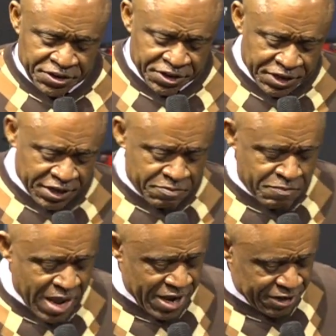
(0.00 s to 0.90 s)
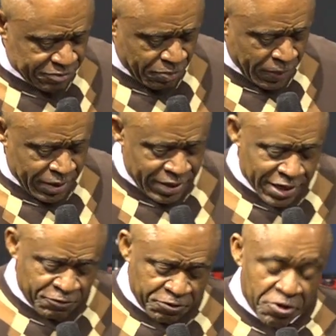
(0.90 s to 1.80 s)
Amen.
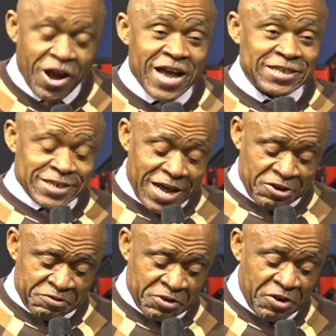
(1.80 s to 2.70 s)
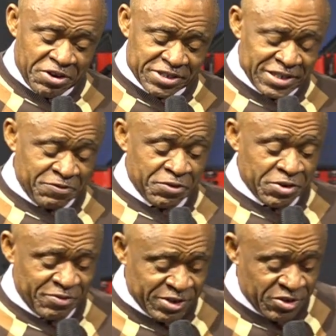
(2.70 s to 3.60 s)
If you are a child of God, if
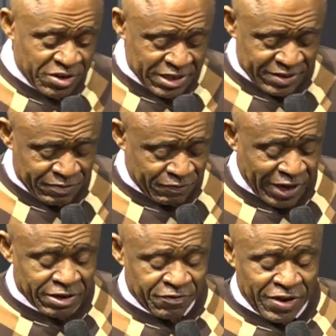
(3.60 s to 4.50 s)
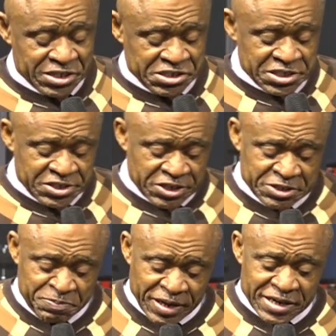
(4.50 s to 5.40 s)
you know the sacrifice
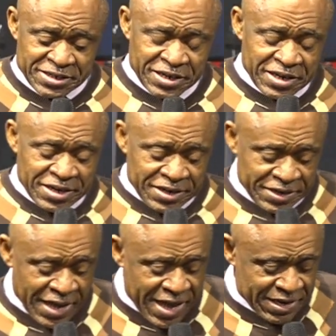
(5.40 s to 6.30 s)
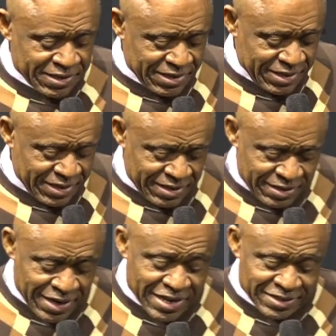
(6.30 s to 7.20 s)
Jesus paid, then
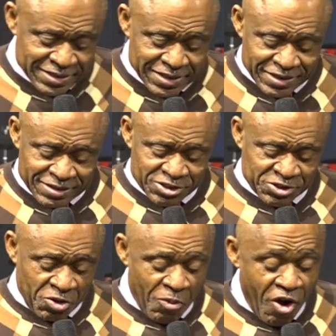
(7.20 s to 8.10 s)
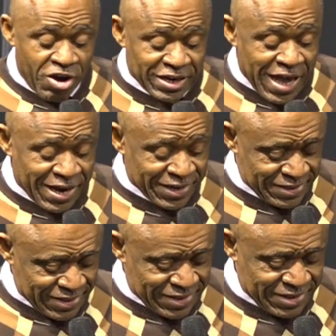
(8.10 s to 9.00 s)
let's see some other
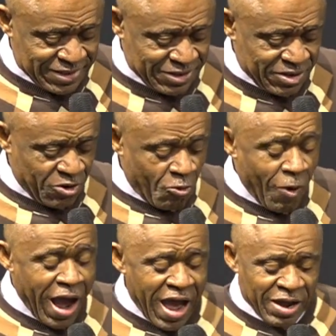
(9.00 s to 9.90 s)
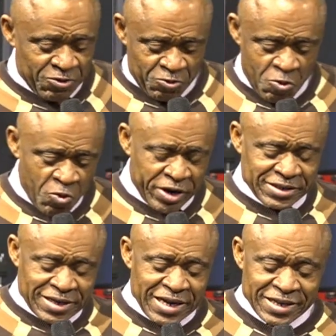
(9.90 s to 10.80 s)
reasons why we will
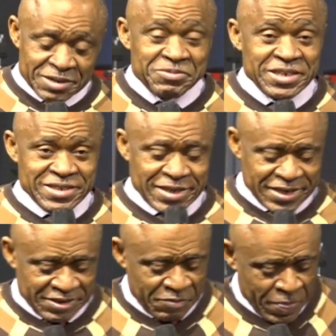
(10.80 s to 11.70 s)
thank Him this day.